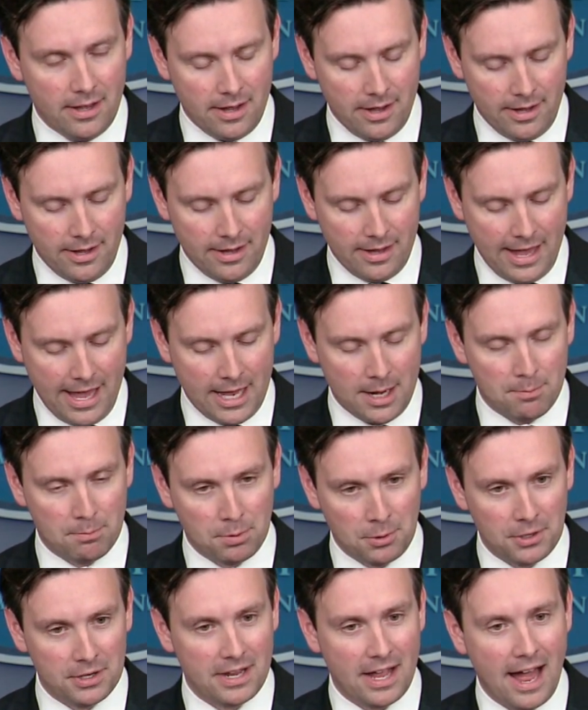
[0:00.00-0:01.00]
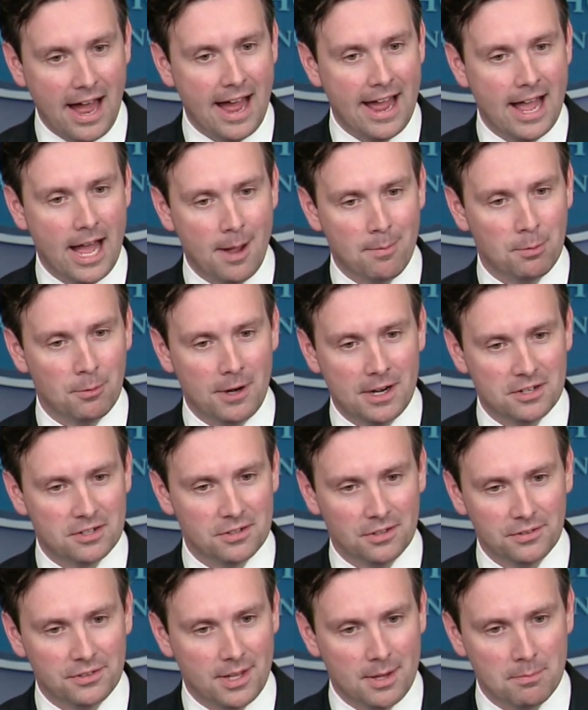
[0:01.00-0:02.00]
at a pretty high
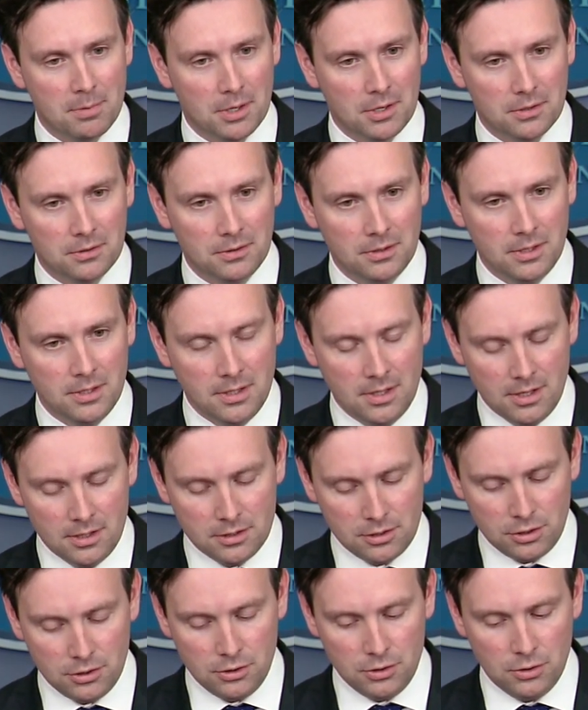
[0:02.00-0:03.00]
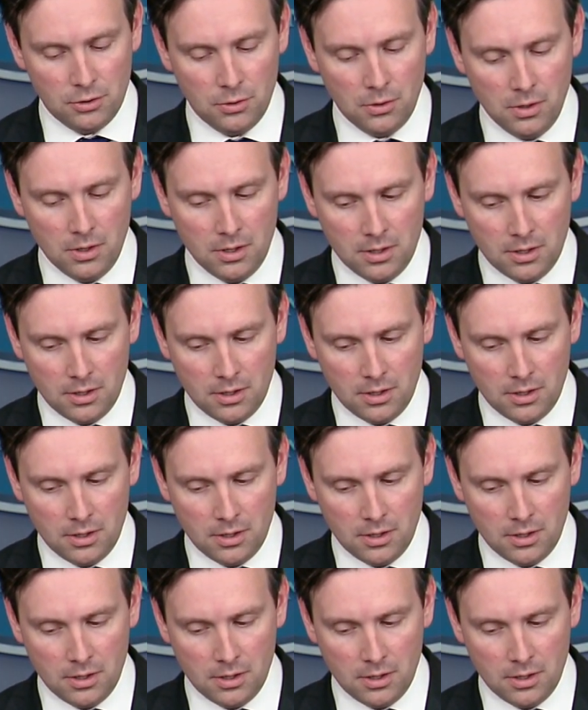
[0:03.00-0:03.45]
operational tempo to